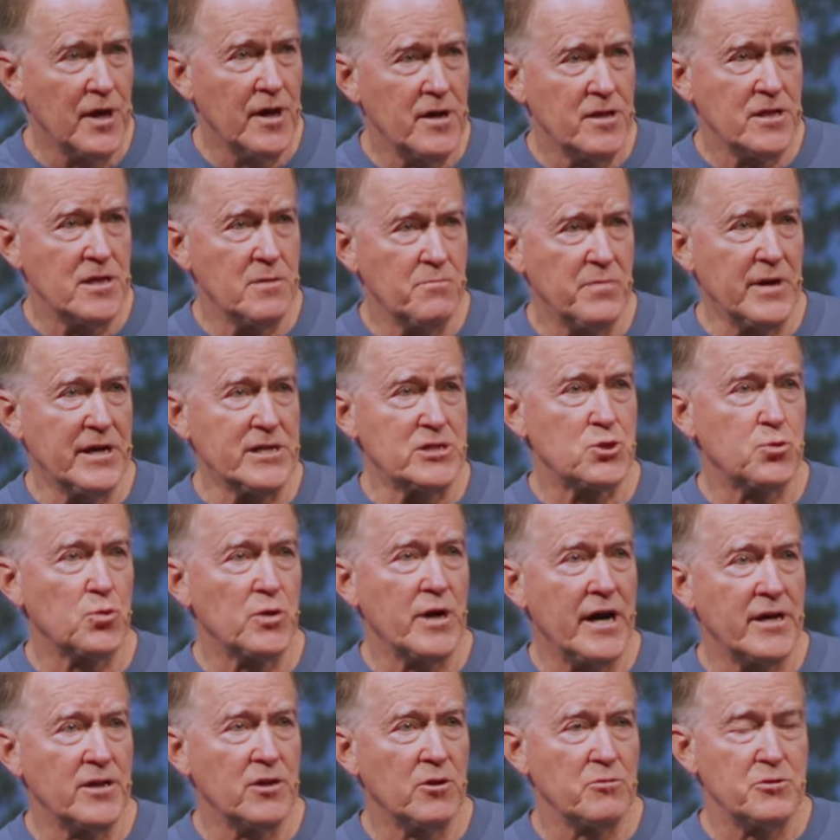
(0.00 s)
The best way
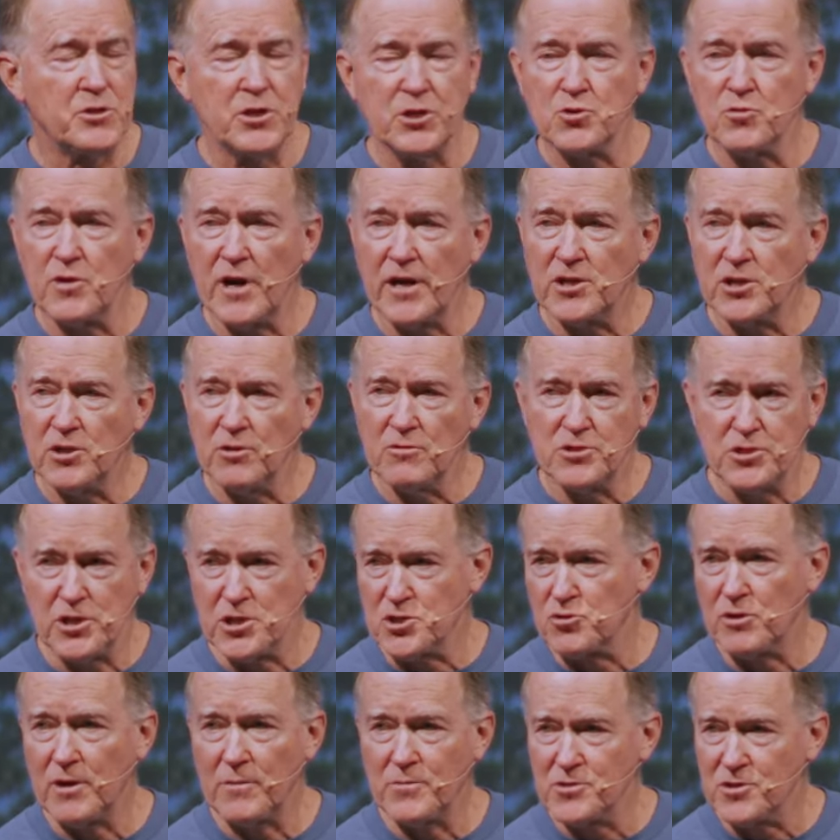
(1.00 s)
I know to direct you is to
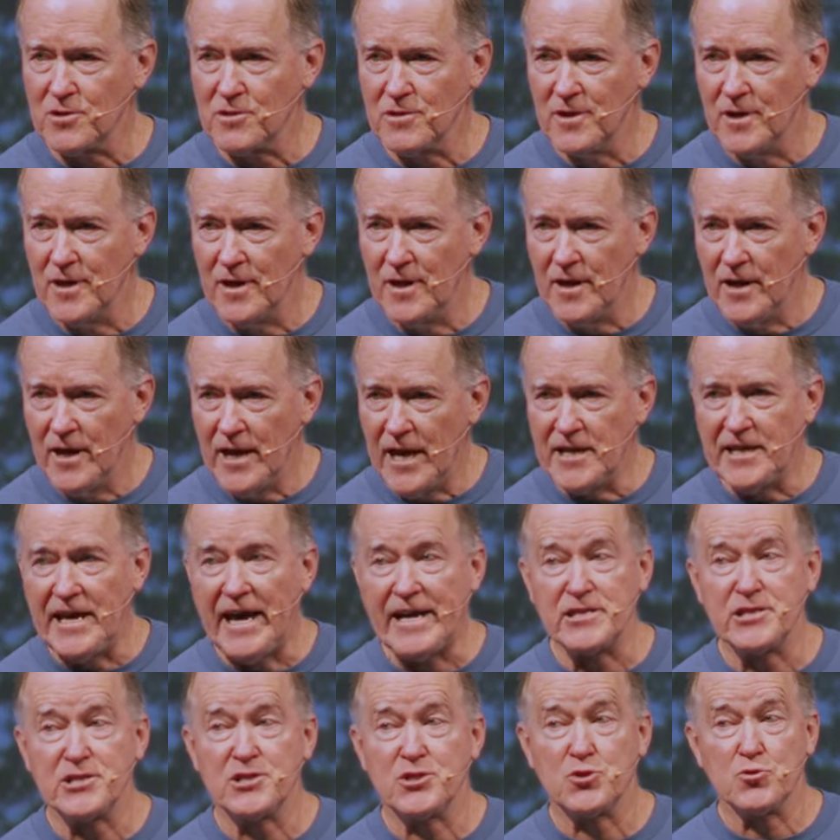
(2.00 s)
Scripture and
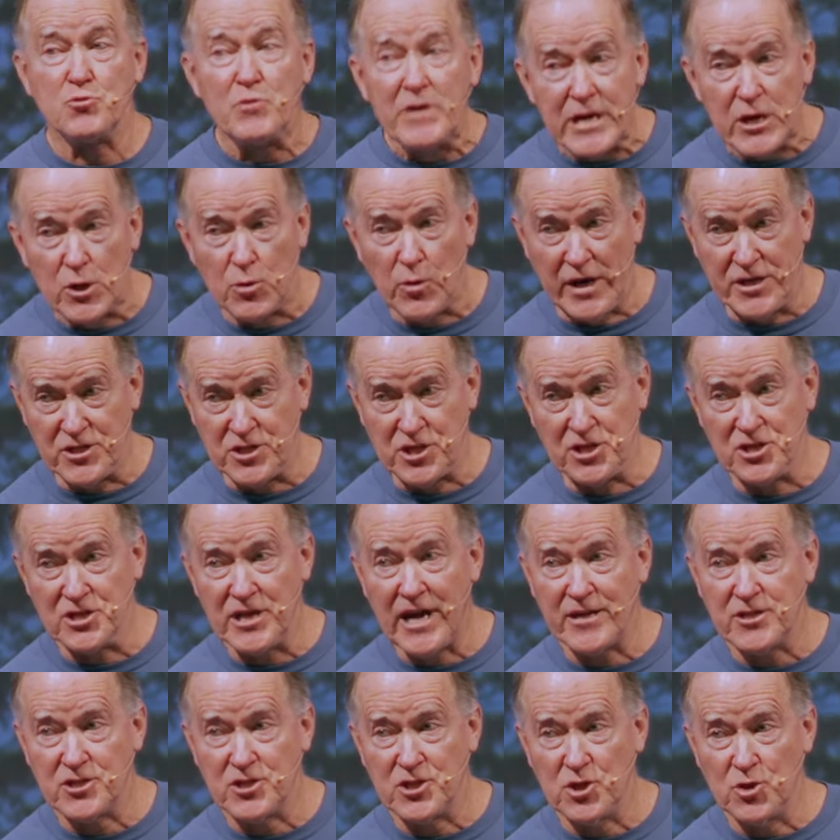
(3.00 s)
ask three questions,
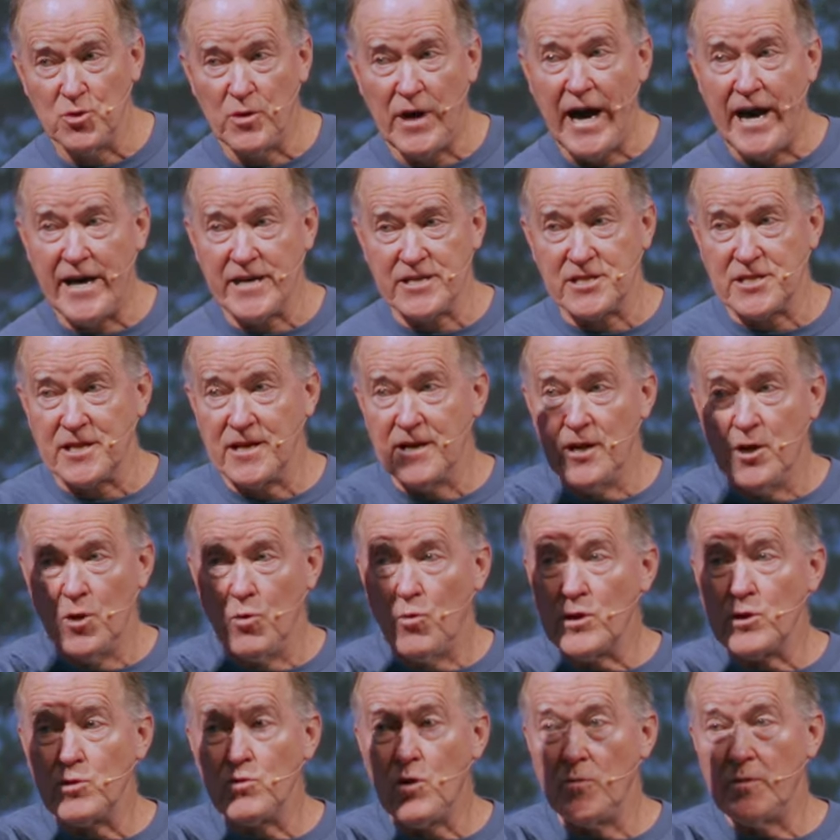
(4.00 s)
not two. Ask, what
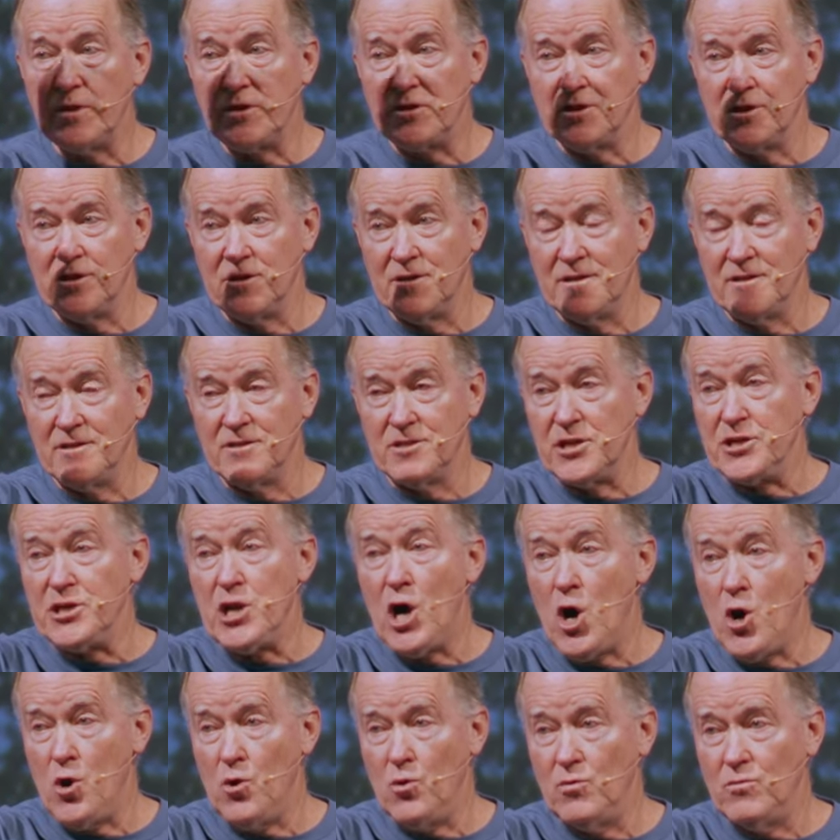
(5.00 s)
do you want me to, to
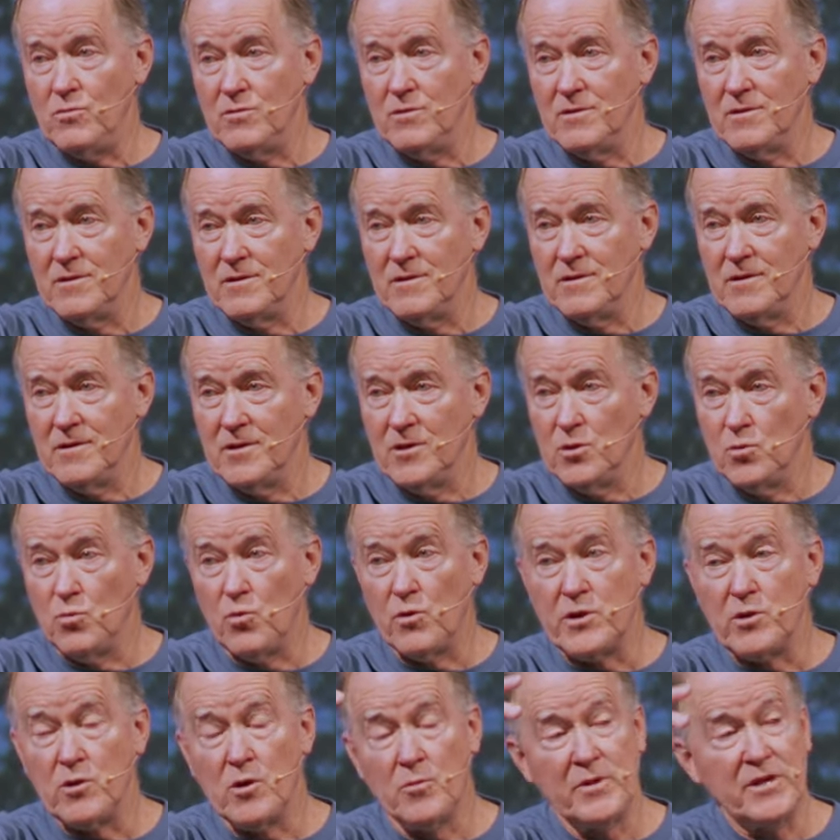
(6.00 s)
know? What
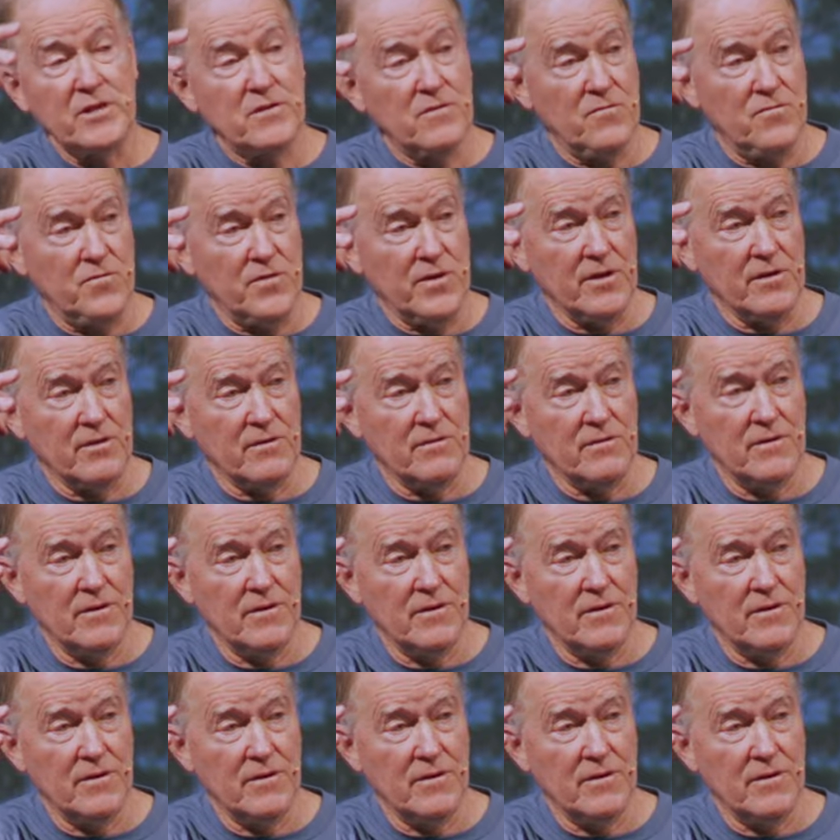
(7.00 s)
do you want me to feel?